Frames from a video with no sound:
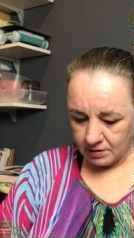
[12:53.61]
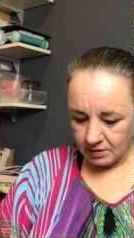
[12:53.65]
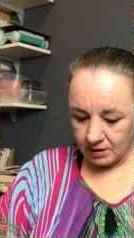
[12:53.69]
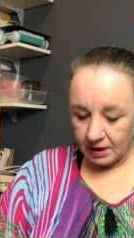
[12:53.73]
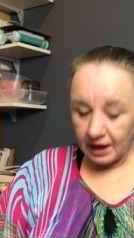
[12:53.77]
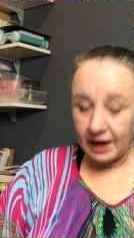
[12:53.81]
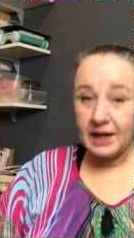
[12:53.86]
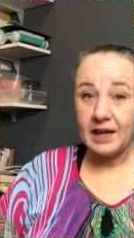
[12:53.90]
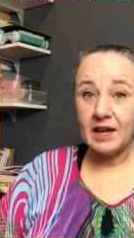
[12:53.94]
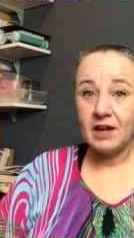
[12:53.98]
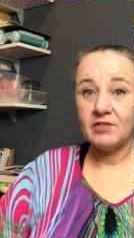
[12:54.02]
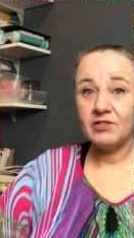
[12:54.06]

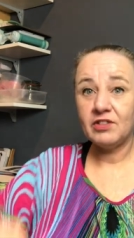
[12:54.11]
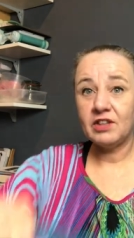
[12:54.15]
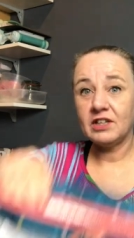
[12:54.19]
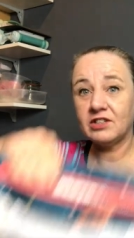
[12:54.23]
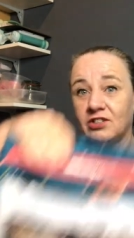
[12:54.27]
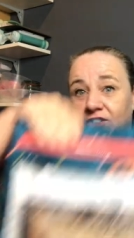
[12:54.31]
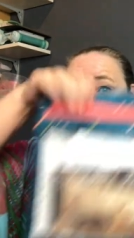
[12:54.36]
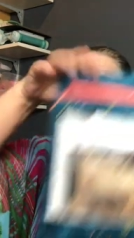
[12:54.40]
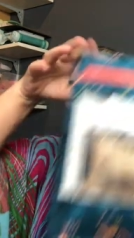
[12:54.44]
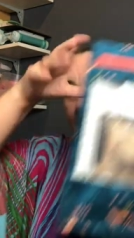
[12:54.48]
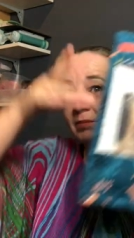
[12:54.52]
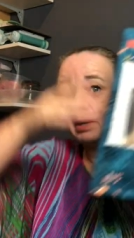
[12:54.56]
I have
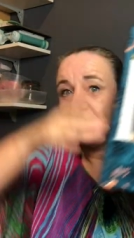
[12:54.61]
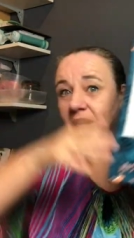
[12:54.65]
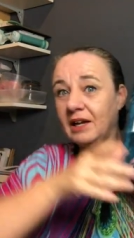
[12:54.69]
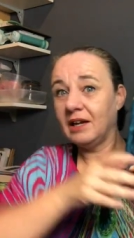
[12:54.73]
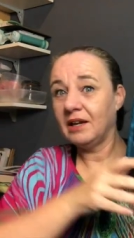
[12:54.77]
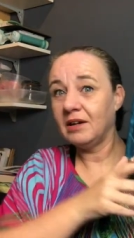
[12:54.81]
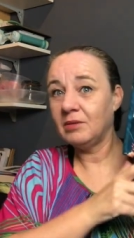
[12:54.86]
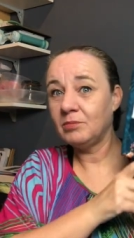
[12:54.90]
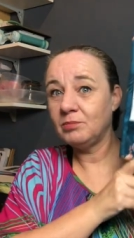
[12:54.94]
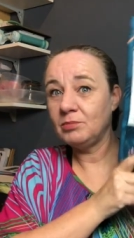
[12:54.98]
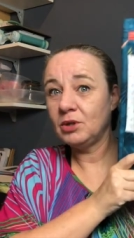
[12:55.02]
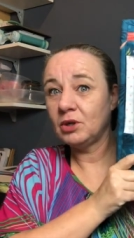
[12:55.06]
this in my
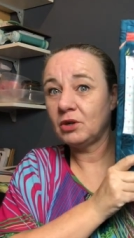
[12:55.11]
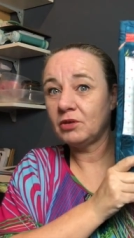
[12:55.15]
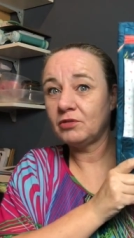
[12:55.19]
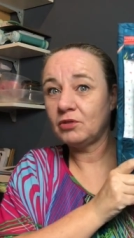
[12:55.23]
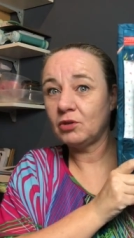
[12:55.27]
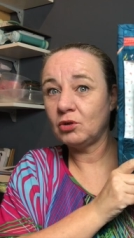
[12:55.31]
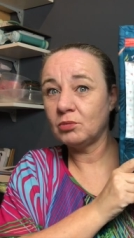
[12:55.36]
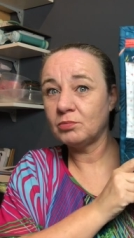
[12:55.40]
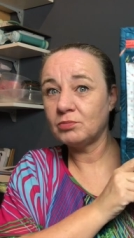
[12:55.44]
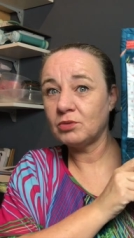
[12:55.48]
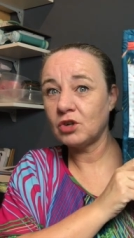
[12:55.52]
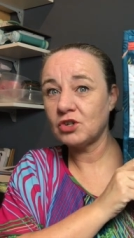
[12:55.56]

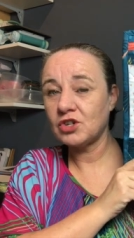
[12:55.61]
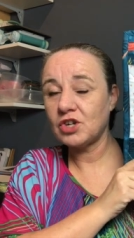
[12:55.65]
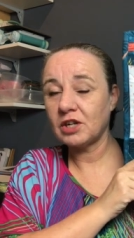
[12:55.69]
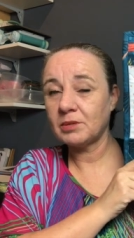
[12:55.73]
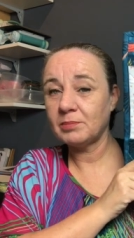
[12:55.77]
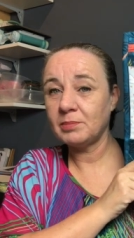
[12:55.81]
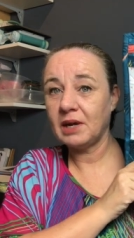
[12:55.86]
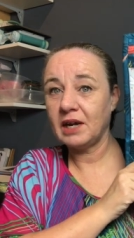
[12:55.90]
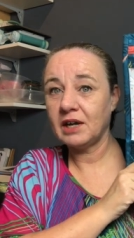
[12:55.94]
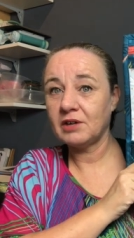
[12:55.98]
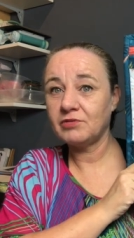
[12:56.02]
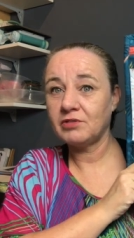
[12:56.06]
beautiful project
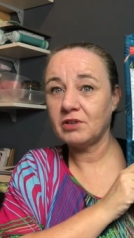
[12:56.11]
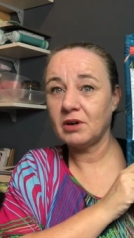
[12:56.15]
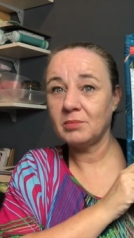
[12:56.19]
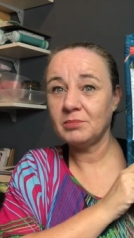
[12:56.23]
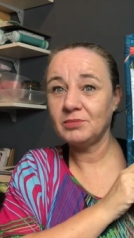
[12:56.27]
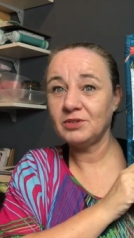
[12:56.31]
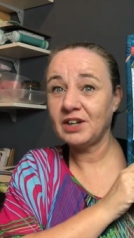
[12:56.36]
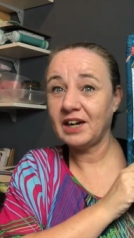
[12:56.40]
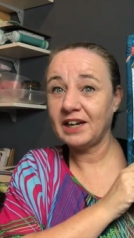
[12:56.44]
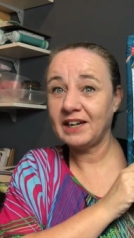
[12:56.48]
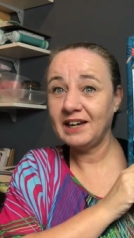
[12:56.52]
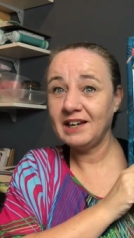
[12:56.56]
bag from
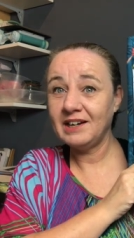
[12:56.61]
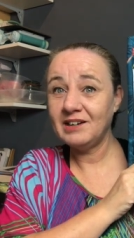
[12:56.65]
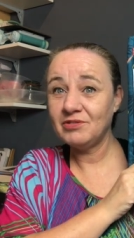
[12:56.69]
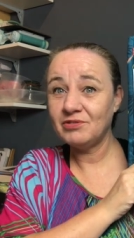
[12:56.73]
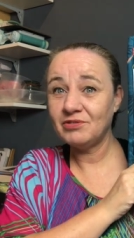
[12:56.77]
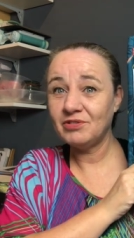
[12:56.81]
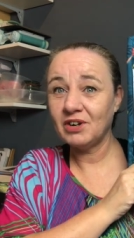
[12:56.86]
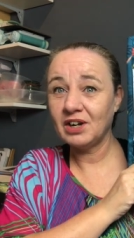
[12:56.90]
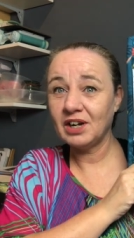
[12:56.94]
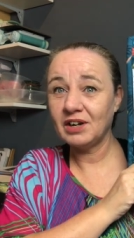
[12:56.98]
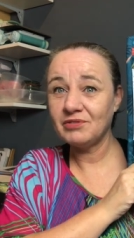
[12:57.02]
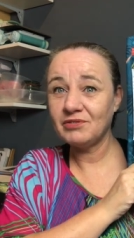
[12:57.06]
Diane
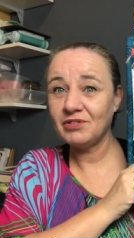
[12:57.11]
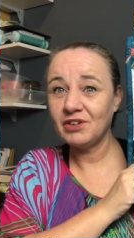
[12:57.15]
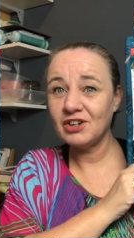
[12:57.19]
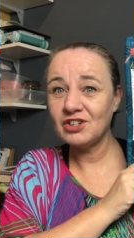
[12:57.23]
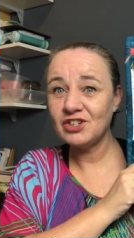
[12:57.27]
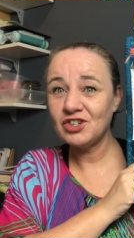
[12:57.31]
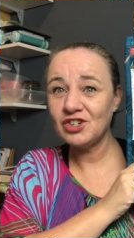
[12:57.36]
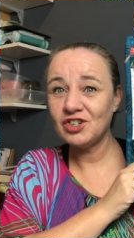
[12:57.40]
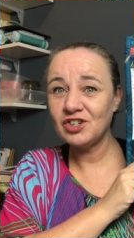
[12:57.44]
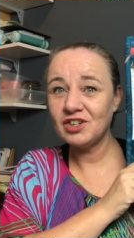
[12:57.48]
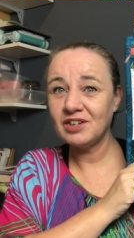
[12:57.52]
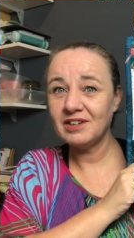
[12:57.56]
Frog and
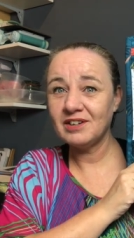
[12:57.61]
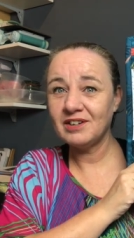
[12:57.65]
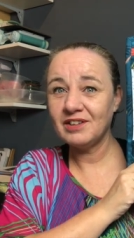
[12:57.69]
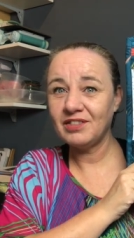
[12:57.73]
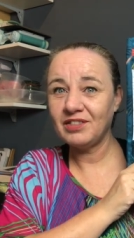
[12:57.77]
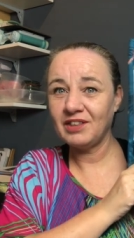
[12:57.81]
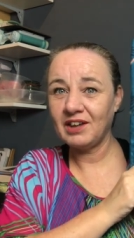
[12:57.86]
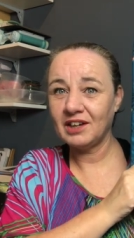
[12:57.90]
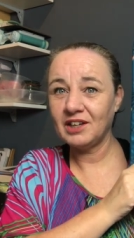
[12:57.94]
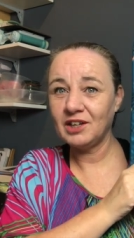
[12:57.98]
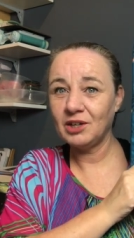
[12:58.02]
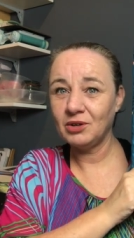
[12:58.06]
Fudge.
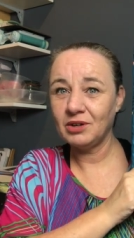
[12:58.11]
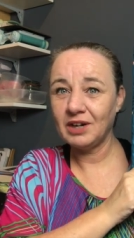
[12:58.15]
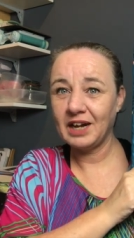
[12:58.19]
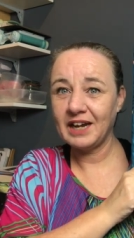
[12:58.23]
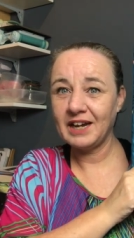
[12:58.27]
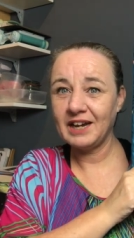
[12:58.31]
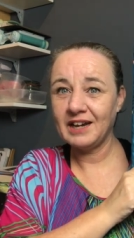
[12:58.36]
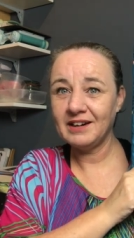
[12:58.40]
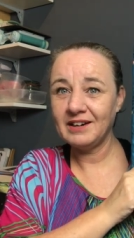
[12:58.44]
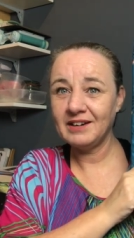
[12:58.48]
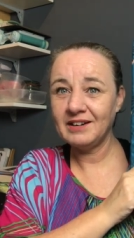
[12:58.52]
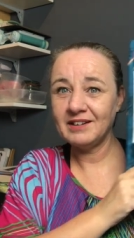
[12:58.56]
Thank you,
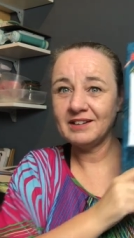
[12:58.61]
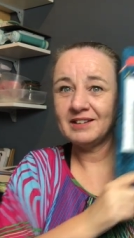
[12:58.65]
Diane.